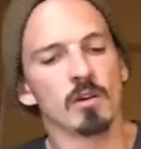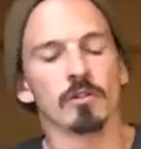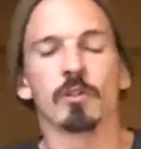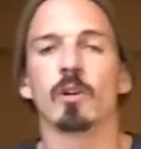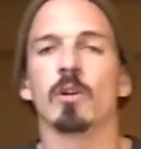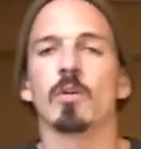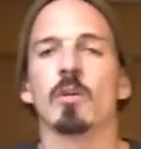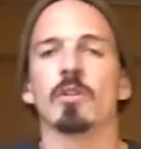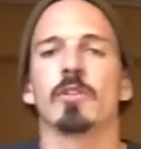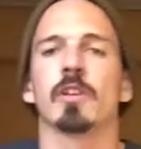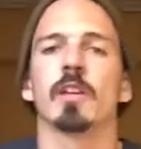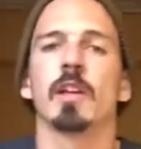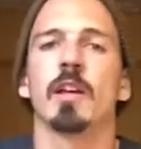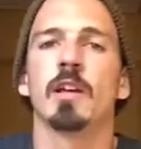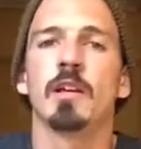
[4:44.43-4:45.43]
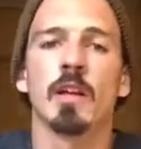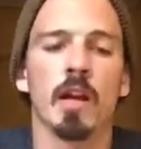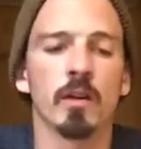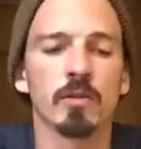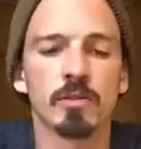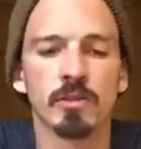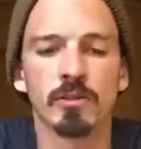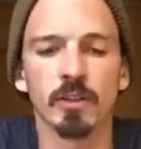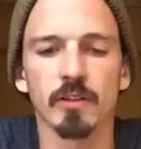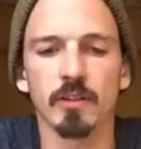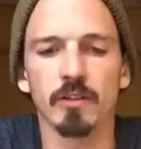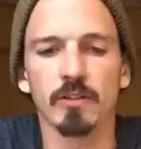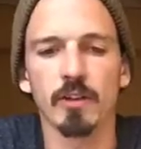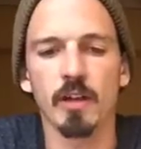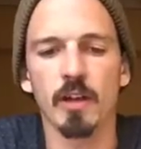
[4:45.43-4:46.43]
So once again, I would just like to
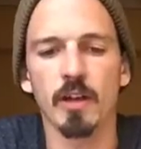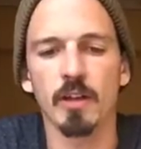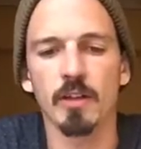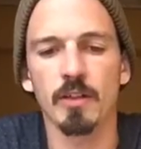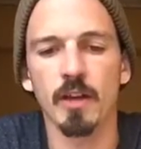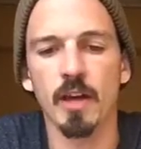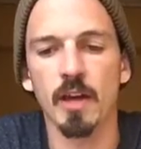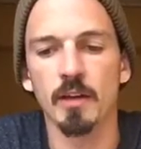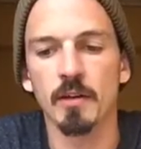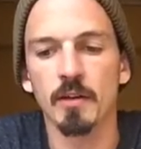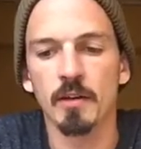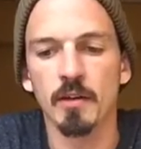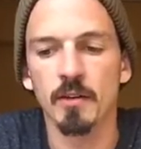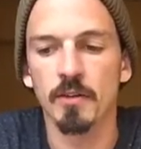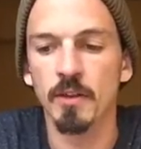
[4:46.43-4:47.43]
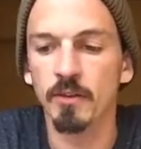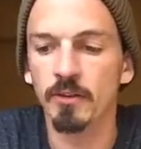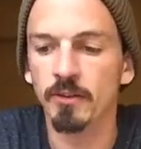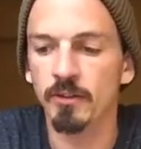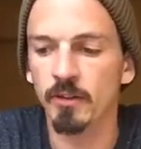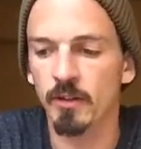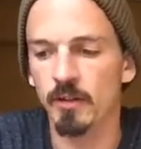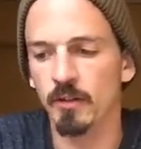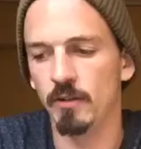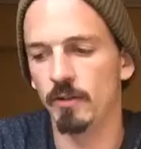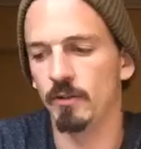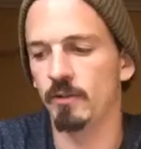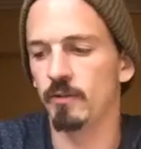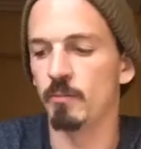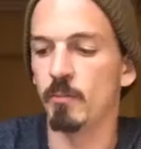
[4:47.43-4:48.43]
say that this
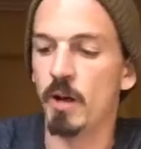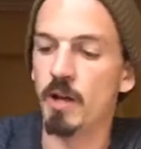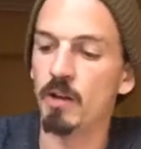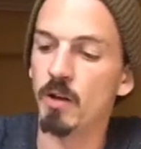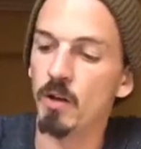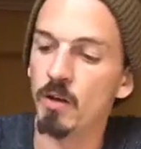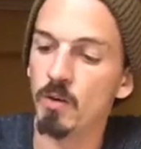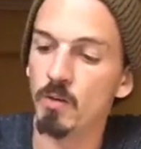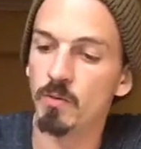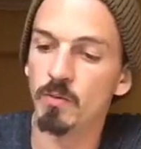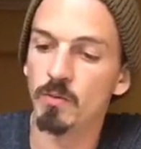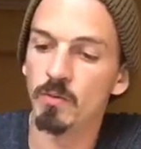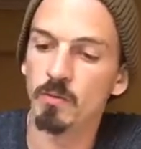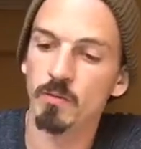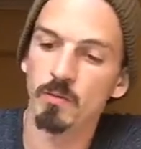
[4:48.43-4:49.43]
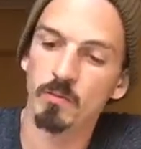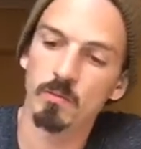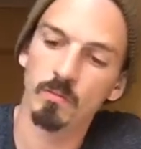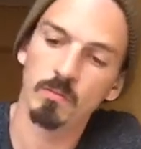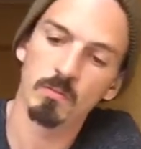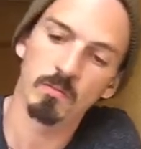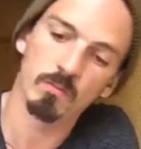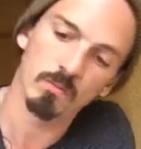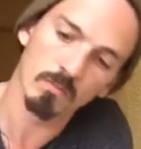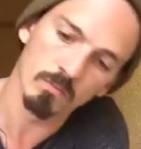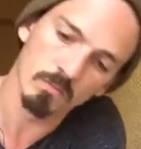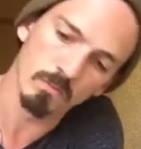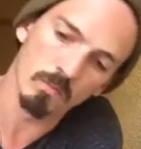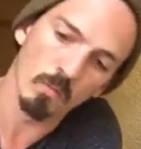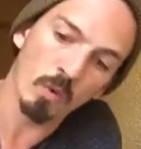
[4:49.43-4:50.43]
is my own
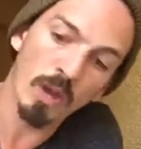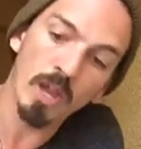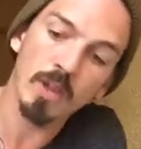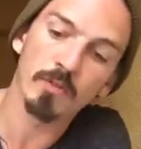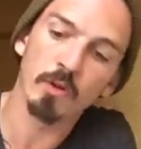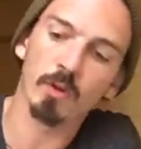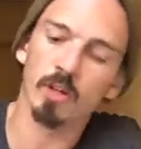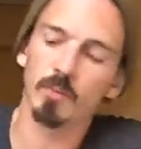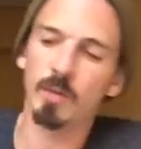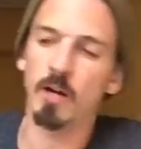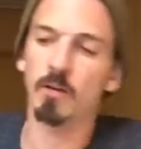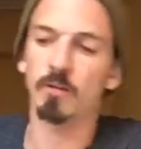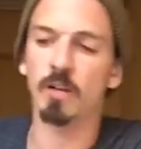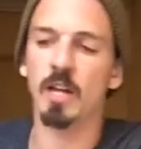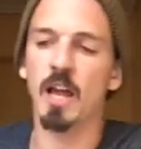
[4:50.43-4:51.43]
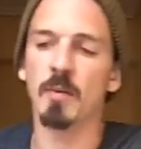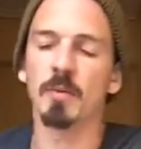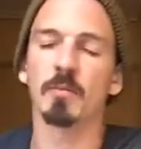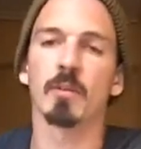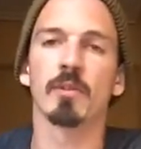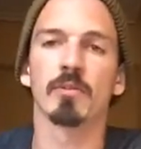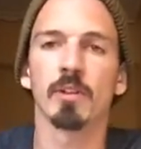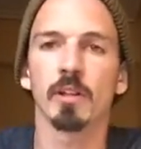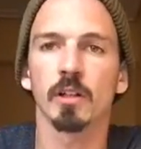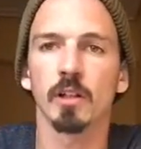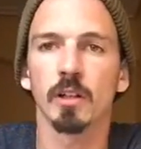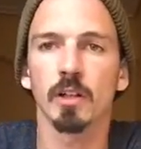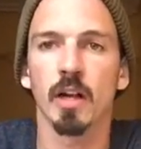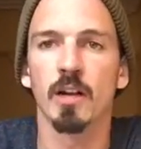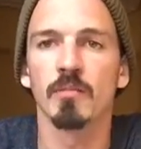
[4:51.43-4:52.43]
way of going about rehabbing my
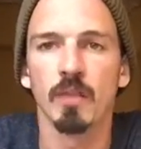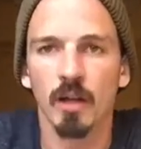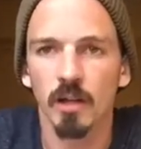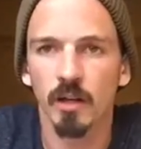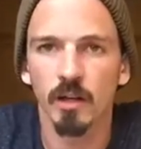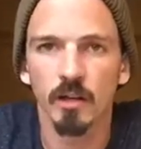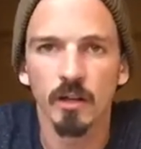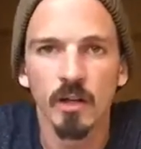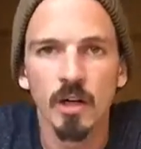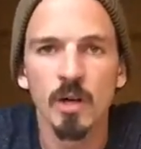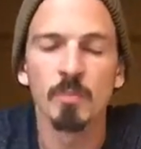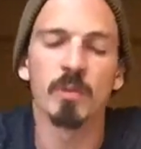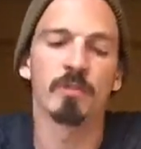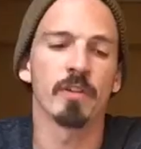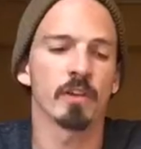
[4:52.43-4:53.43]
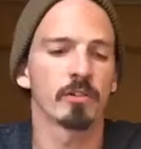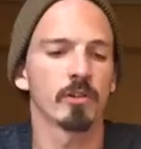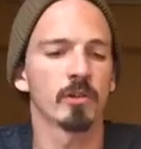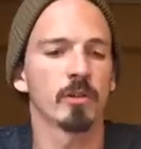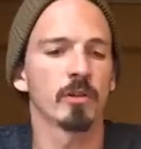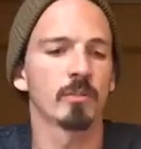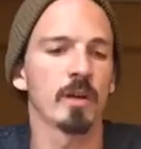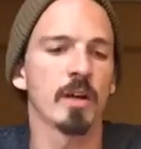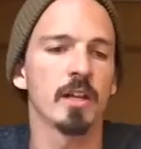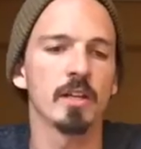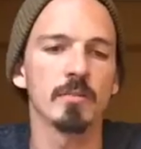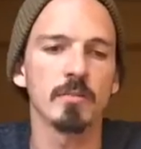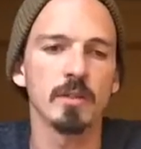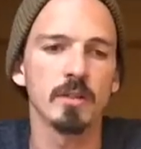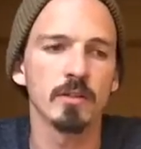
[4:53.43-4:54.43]
finger. I'm not a professional by
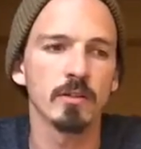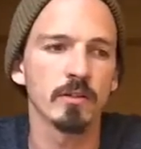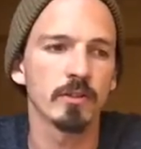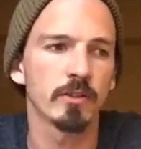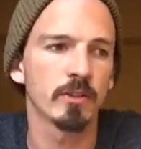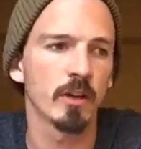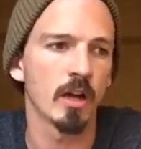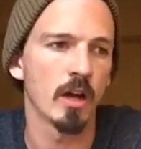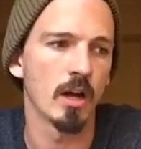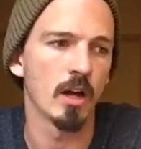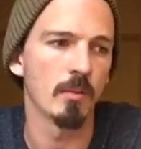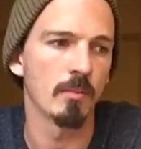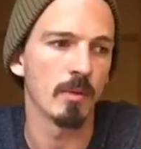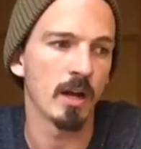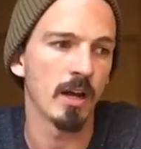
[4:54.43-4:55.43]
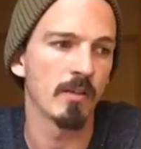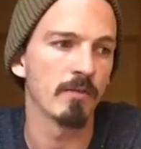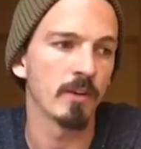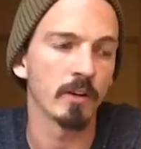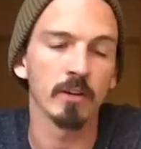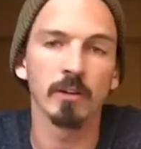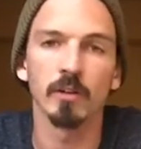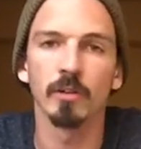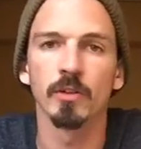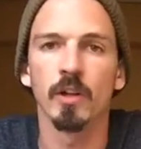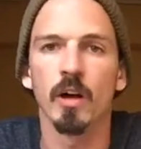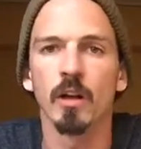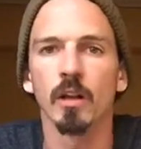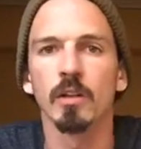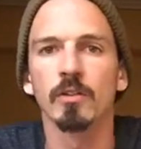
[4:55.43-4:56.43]
any means. I have very little
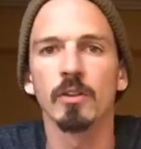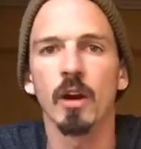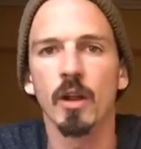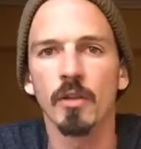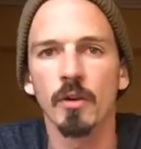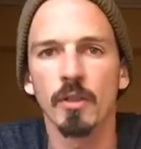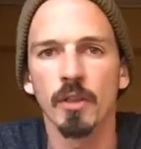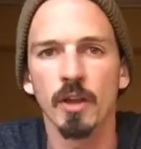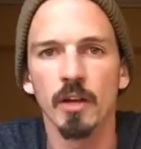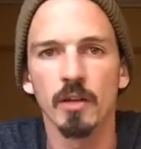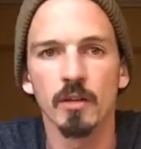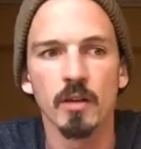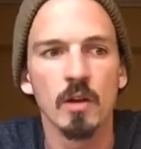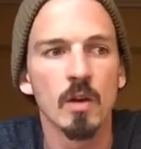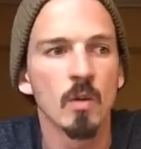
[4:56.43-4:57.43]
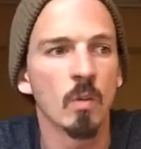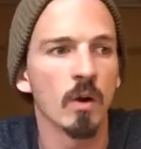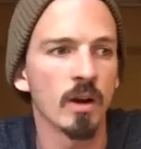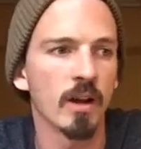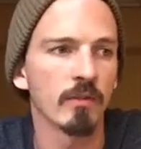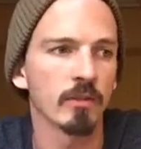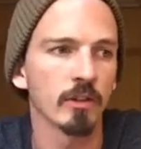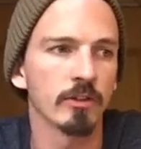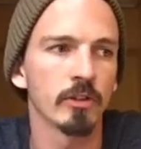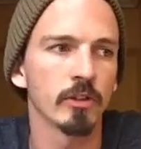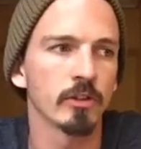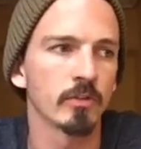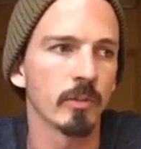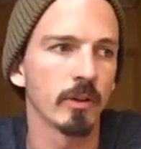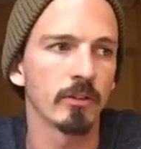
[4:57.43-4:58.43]
knowledge other than what I've
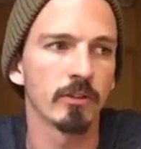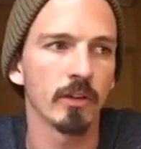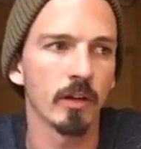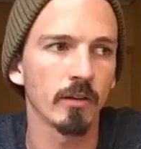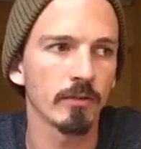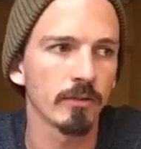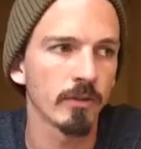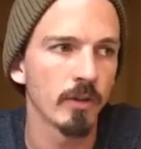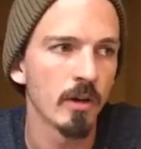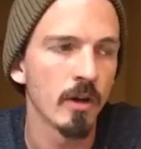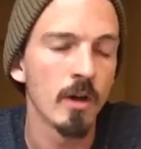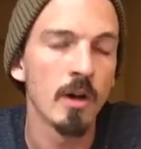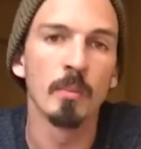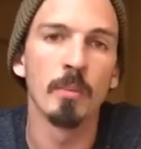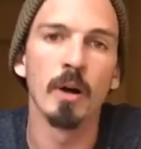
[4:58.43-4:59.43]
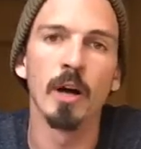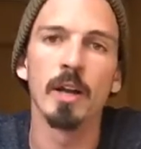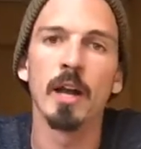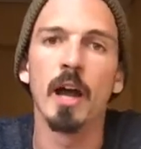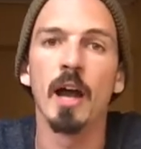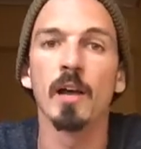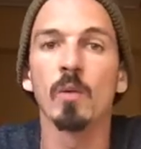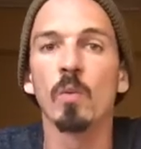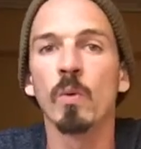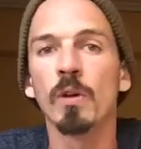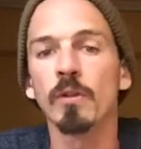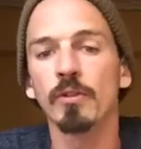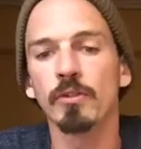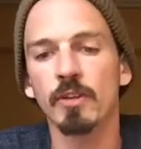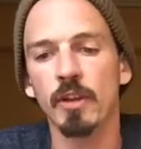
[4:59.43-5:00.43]
researched myself, but I
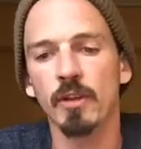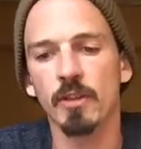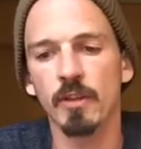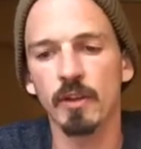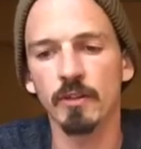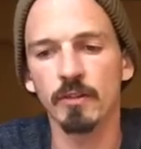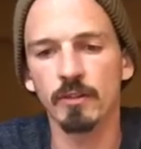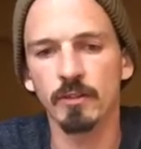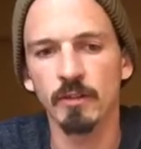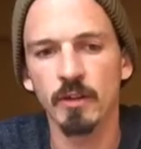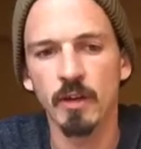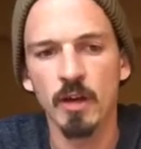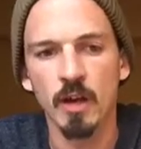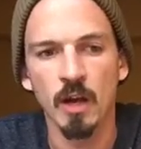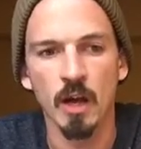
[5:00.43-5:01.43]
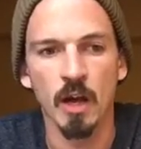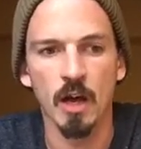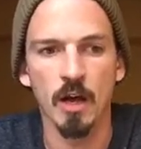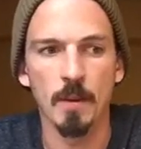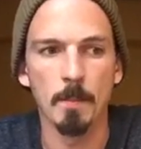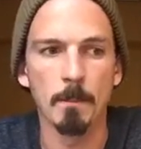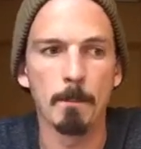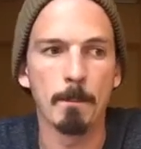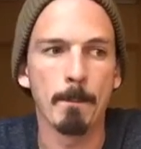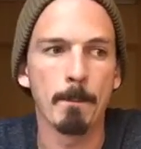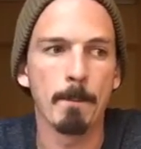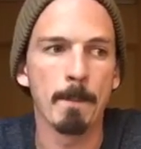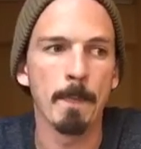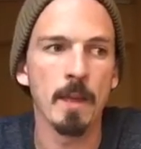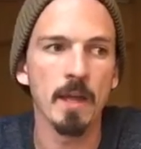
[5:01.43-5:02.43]
will say this,
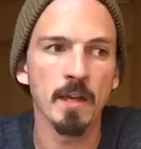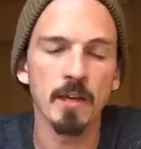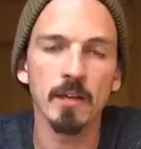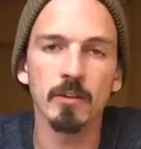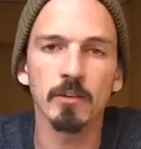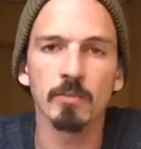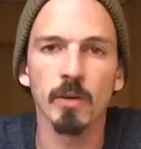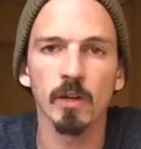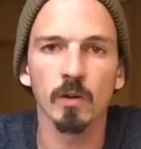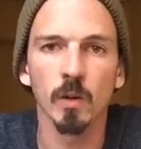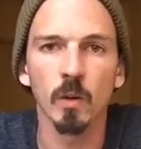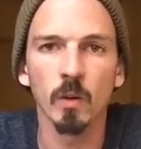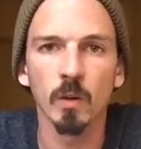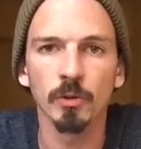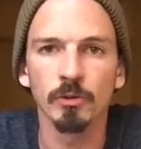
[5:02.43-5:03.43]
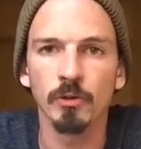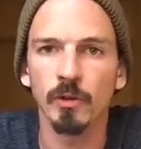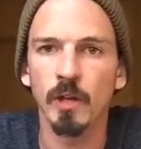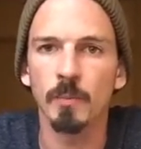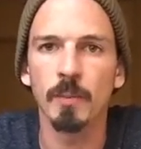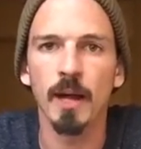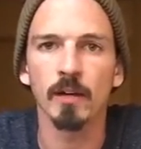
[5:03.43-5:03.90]
it is my goal to get